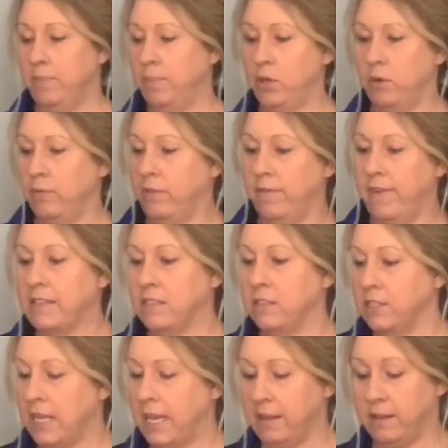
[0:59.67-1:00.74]
beautiful vessels.
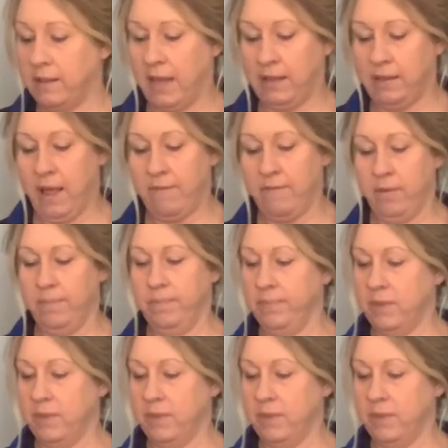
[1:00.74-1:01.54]
I love them.